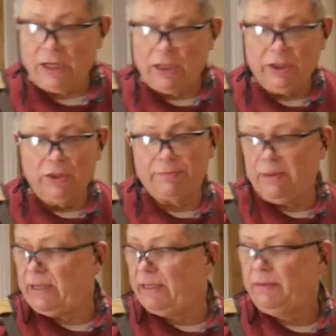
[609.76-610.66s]
can't use
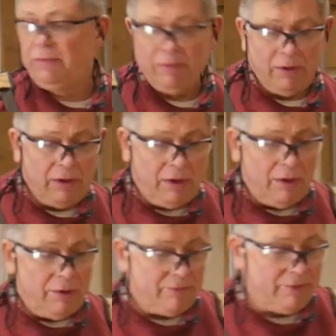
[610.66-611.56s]
my
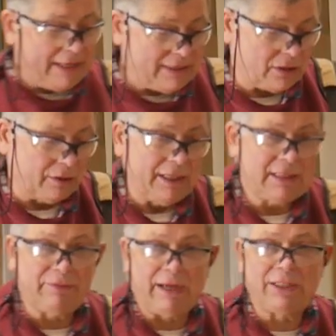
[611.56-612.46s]
fence on
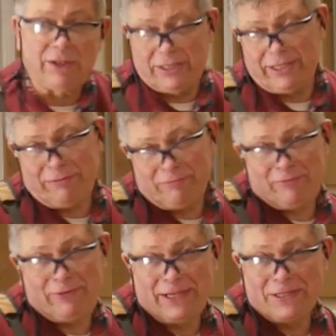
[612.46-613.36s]
this face because the
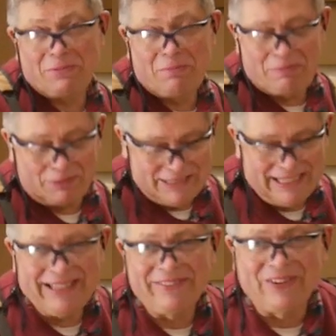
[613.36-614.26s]
fingers will be
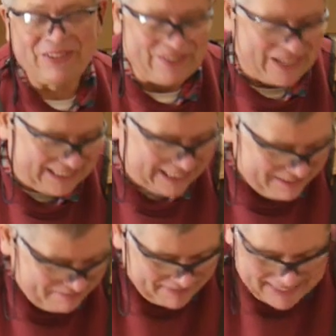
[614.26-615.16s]
pointing in the wrong direction.
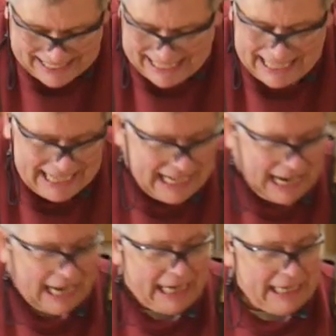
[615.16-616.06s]

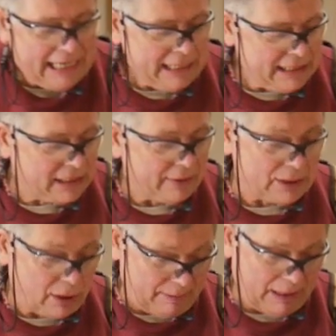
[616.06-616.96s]
So it's
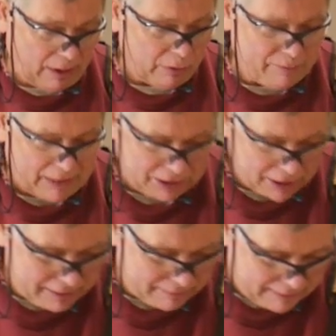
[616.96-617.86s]
got to be
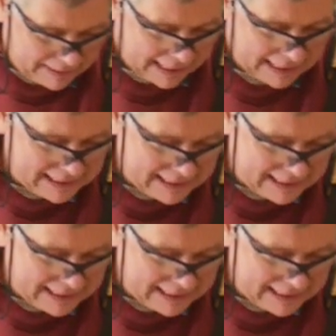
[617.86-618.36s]
old-fashioned, hands